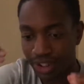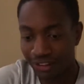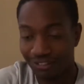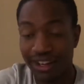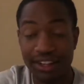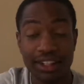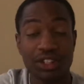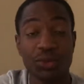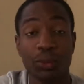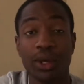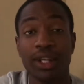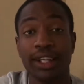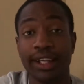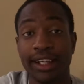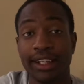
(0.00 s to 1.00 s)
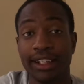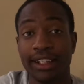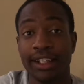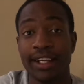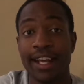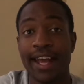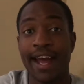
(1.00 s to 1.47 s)
I found this one
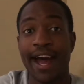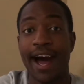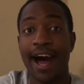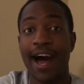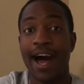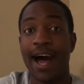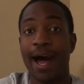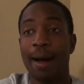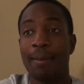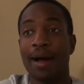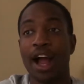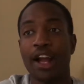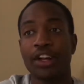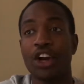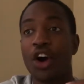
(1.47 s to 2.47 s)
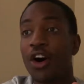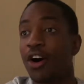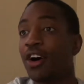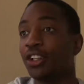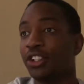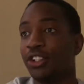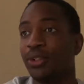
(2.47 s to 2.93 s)
lady. Uh, I
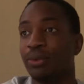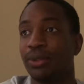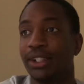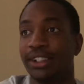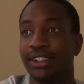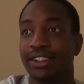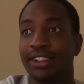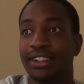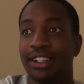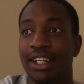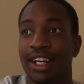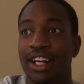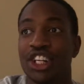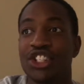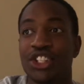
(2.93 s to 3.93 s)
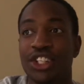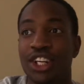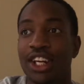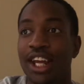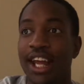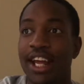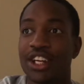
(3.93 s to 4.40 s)
called her once. She
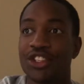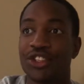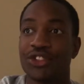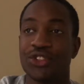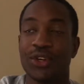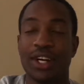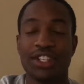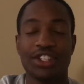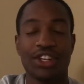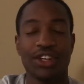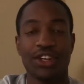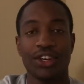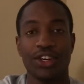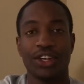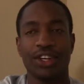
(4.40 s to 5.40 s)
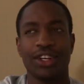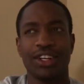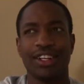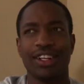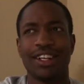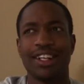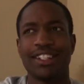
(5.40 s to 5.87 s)
didn't answer, so I sent her
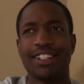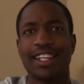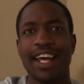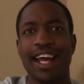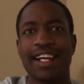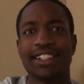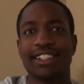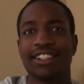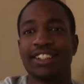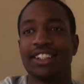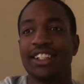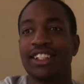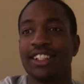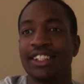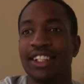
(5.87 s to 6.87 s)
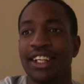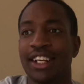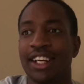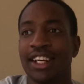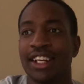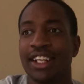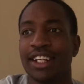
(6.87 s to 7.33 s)
a text, and she
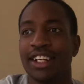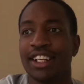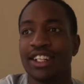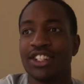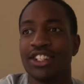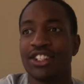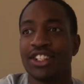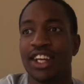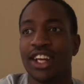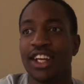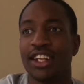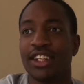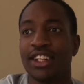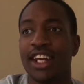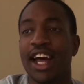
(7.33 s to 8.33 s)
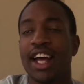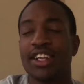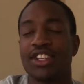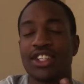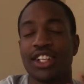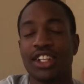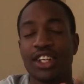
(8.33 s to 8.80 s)
and she said, "Yeah,
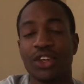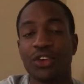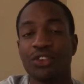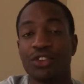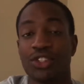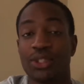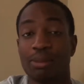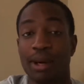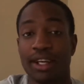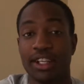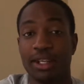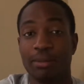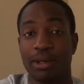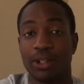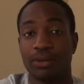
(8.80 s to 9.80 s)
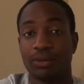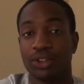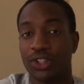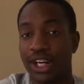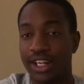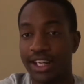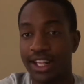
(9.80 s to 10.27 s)
send it over to my email."
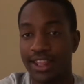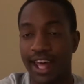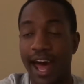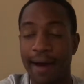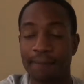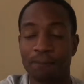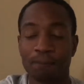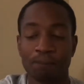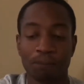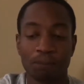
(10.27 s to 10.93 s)
So I did that.